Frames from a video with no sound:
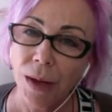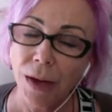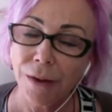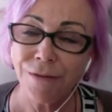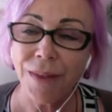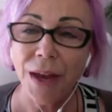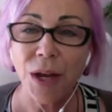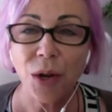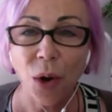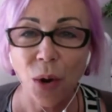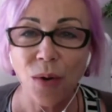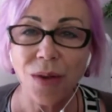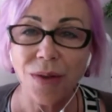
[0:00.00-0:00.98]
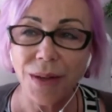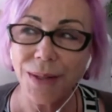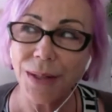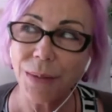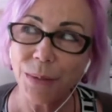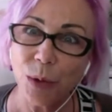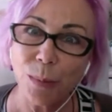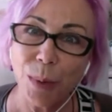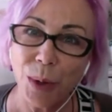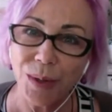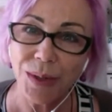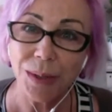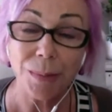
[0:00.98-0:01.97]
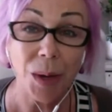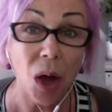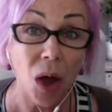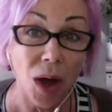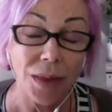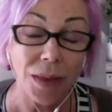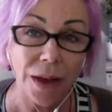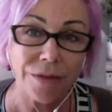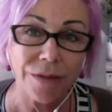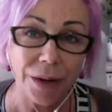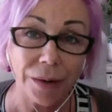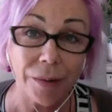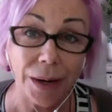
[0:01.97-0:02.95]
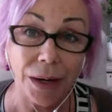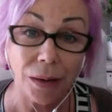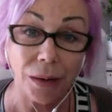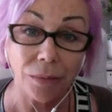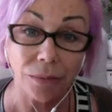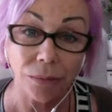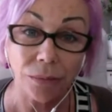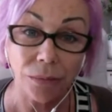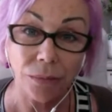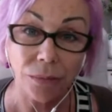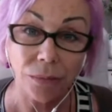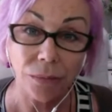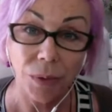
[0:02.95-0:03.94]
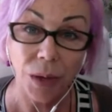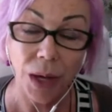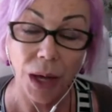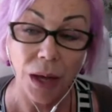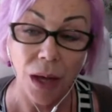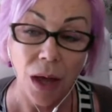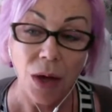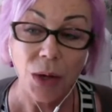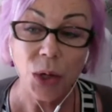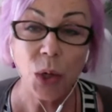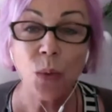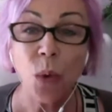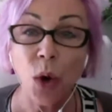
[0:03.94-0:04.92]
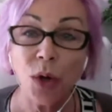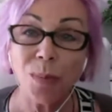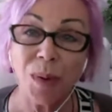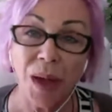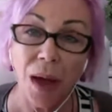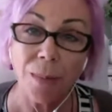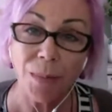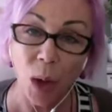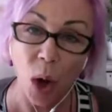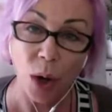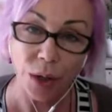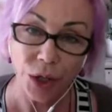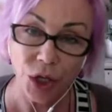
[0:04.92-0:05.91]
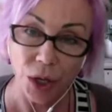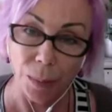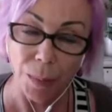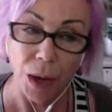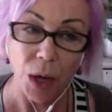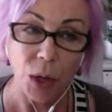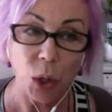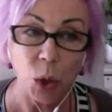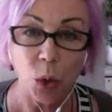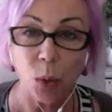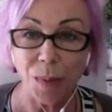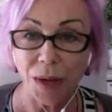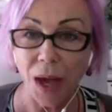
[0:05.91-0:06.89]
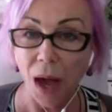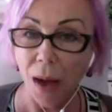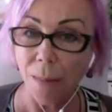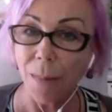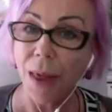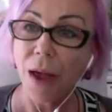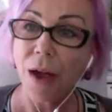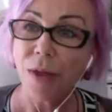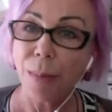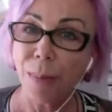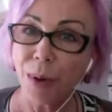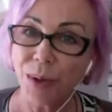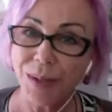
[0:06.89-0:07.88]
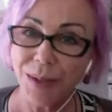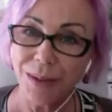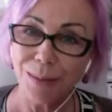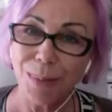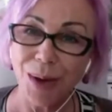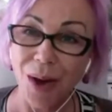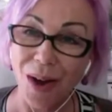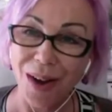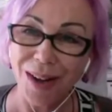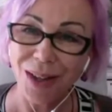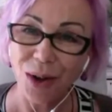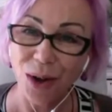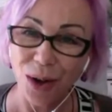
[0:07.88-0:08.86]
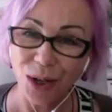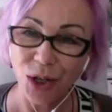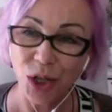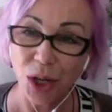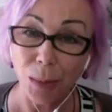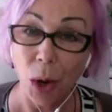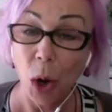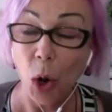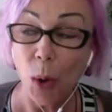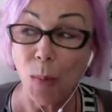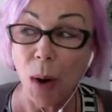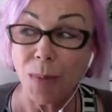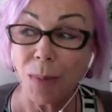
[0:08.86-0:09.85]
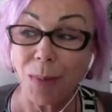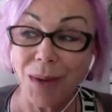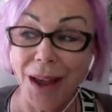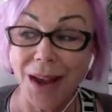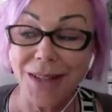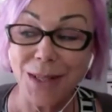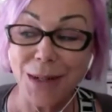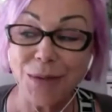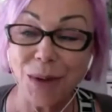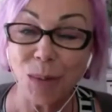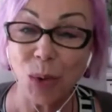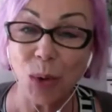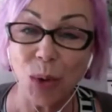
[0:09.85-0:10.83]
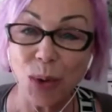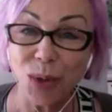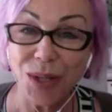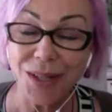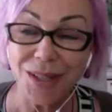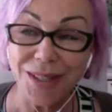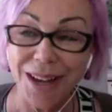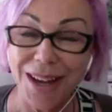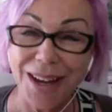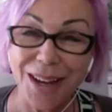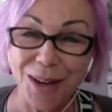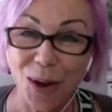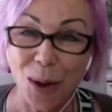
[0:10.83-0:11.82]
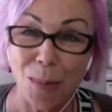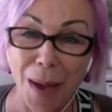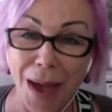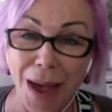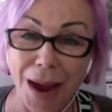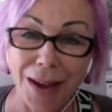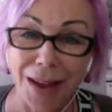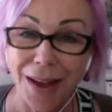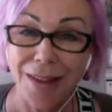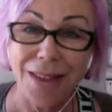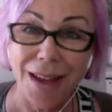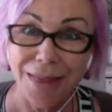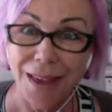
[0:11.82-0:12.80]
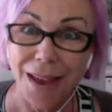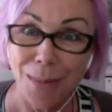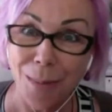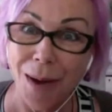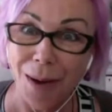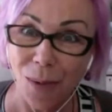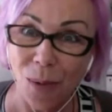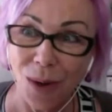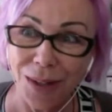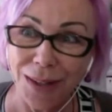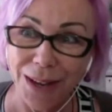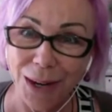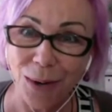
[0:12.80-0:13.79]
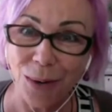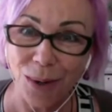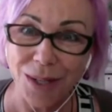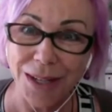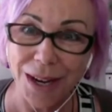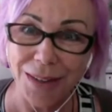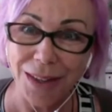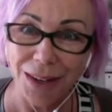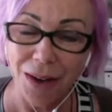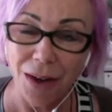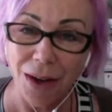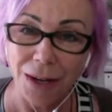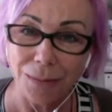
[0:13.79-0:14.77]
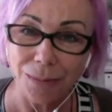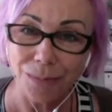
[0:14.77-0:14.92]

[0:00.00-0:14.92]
if they know that there's a real person behind that free reading. Okay, you won't become the hot chip. You will become the person behind the hot chip who probably has even more goodies in her bag that they might want later on down the line.